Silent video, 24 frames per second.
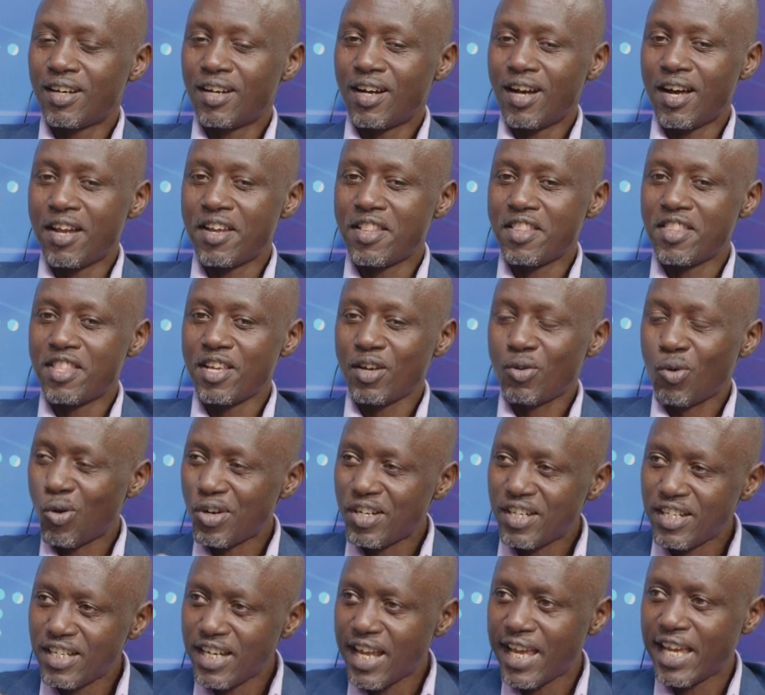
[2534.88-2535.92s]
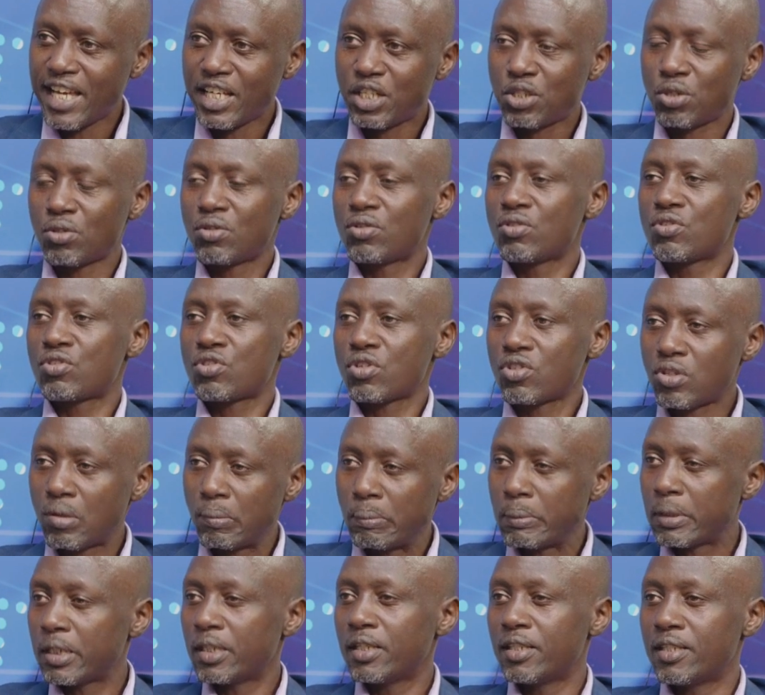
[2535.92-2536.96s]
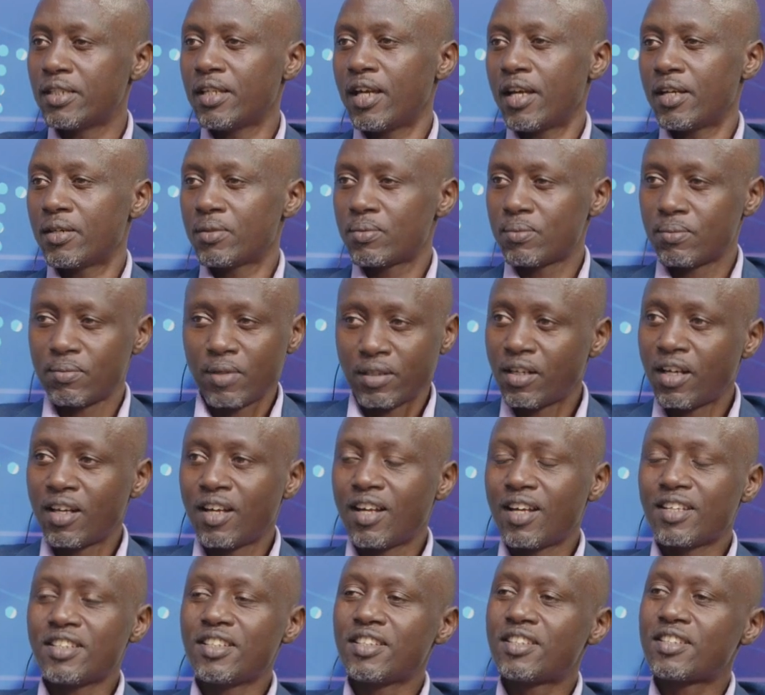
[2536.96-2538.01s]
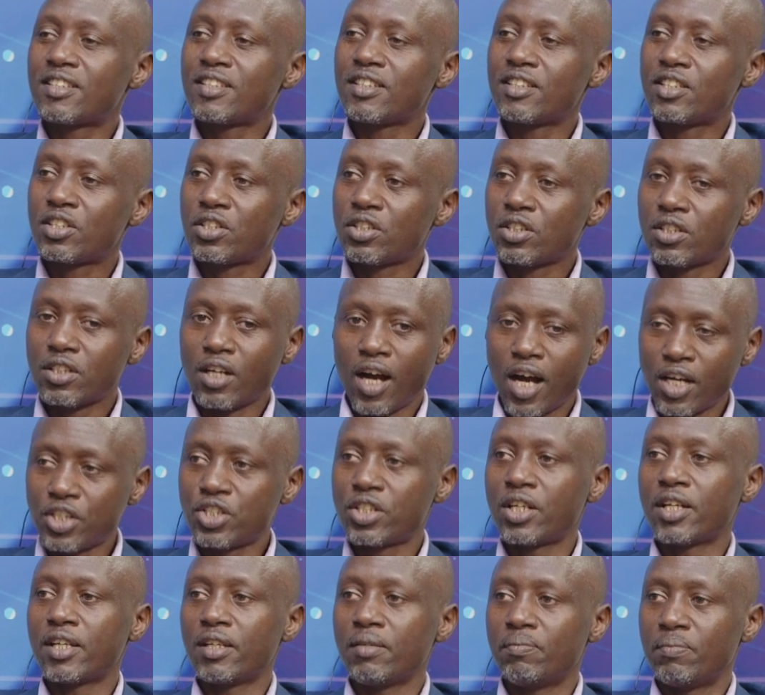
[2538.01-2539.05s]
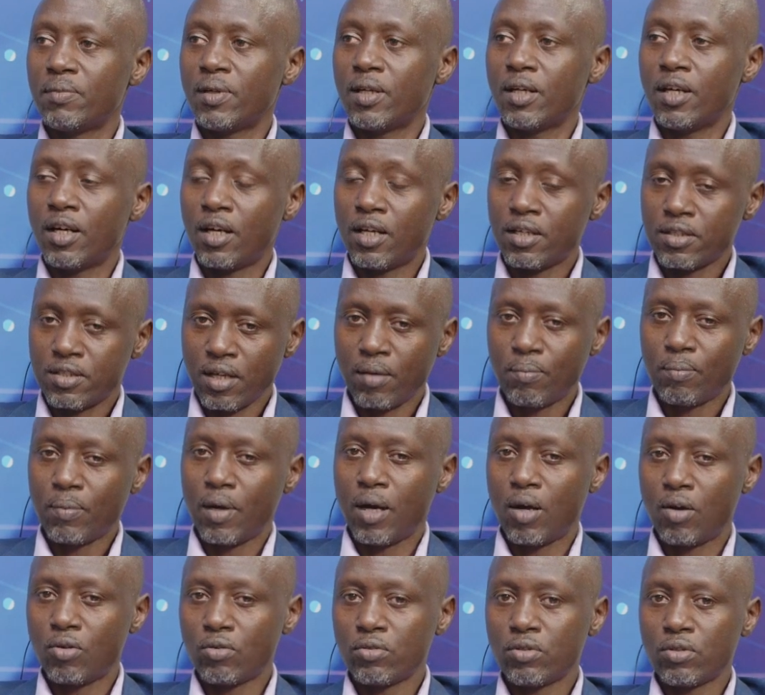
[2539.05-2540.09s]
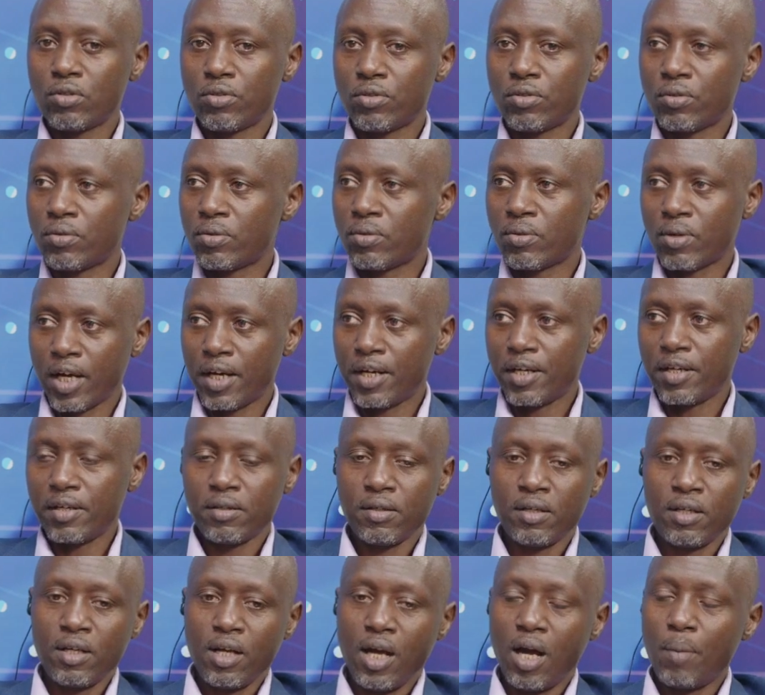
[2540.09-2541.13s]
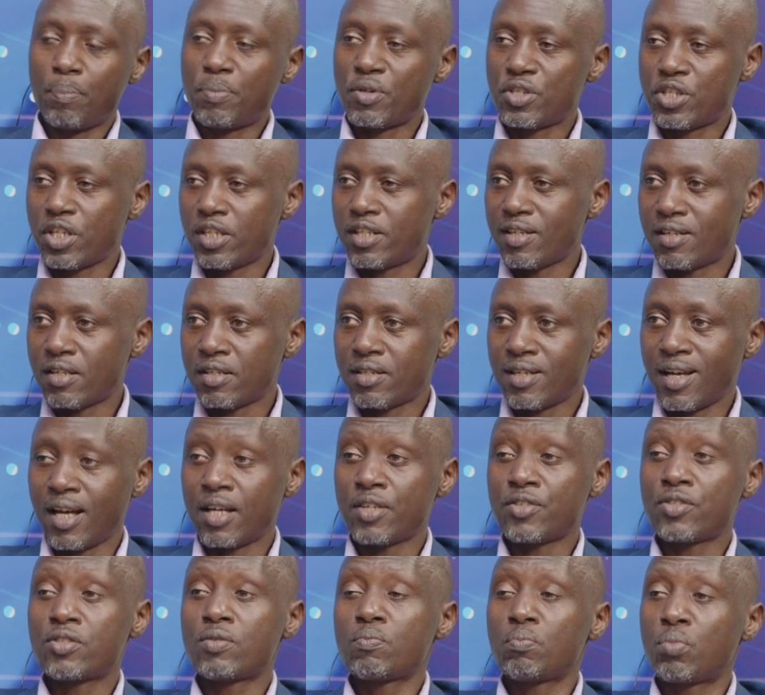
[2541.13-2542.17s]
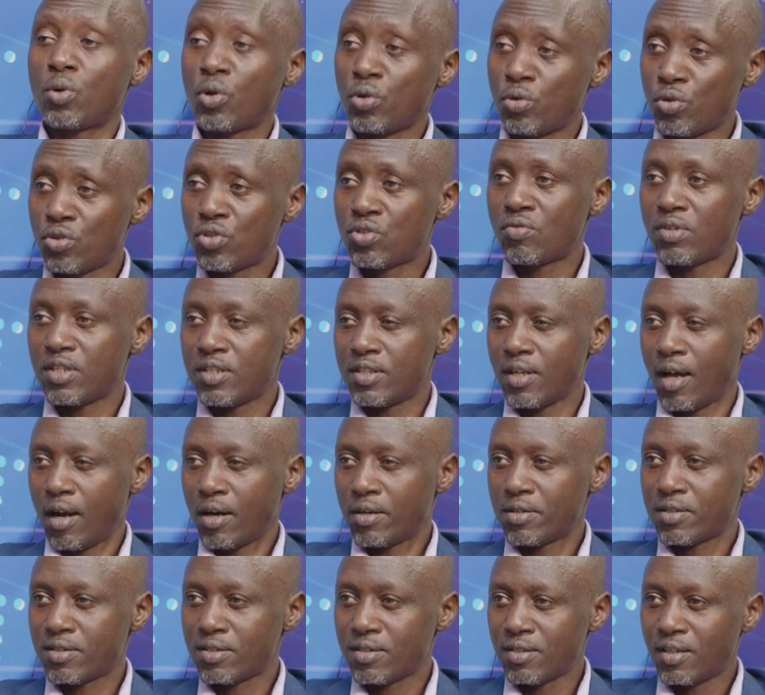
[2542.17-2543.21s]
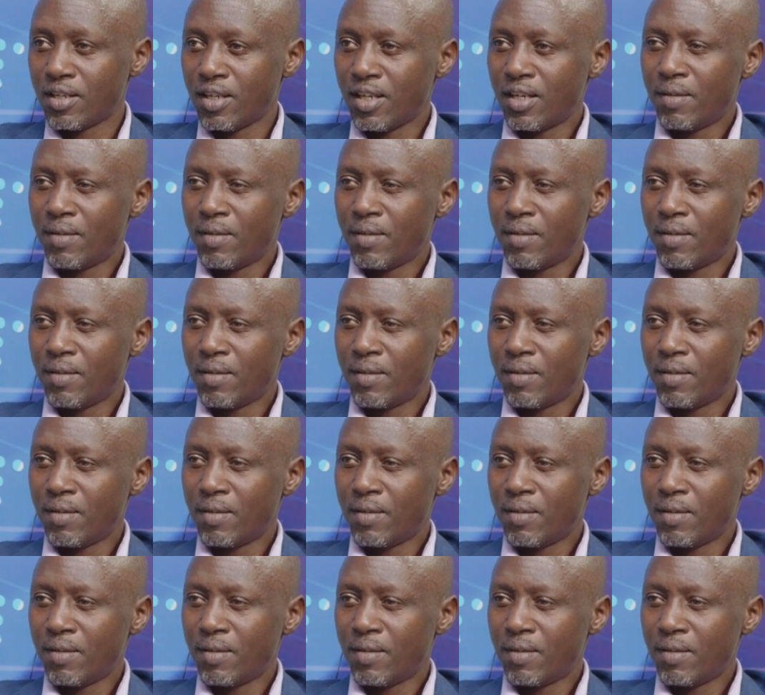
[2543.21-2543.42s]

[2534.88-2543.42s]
and the coordination on social media, and it actually somehow you can appreciate that it has produced results.